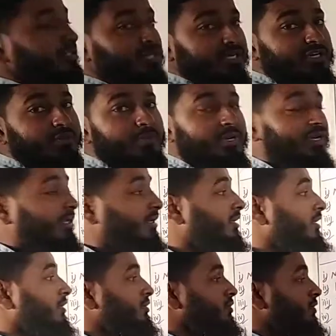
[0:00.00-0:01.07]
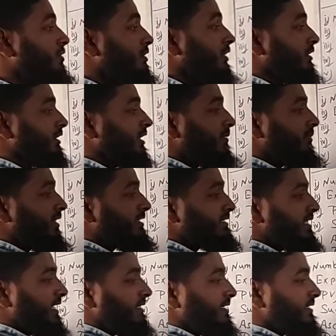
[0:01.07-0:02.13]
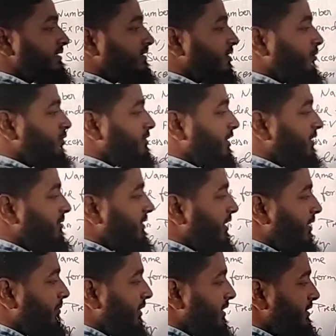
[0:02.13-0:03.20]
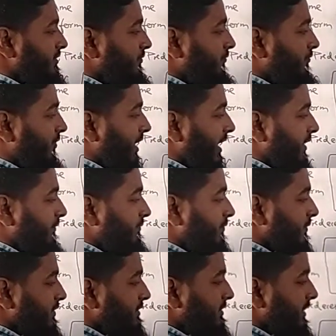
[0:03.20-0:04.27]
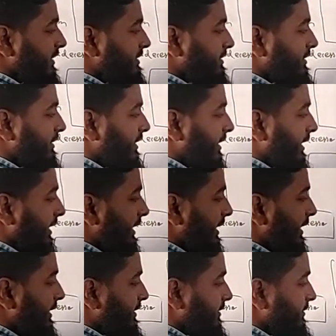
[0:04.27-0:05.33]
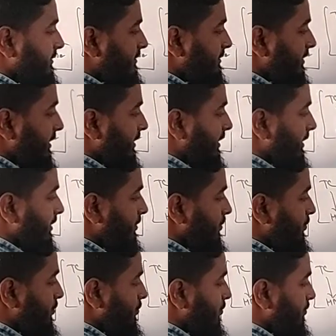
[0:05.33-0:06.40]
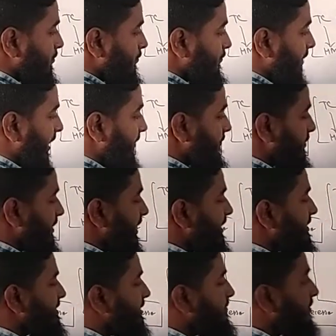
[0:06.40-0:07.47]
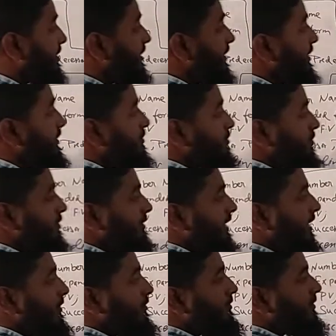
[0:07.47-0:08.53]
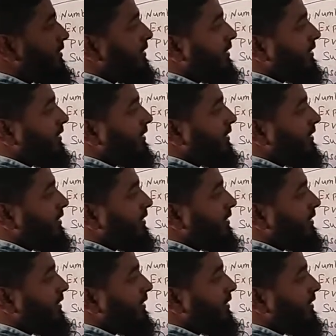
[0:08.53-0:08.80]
is 100 million. So the number is like this. Suppose the number is 5, 6, 8, 3, 2, 5. Here it is number. So now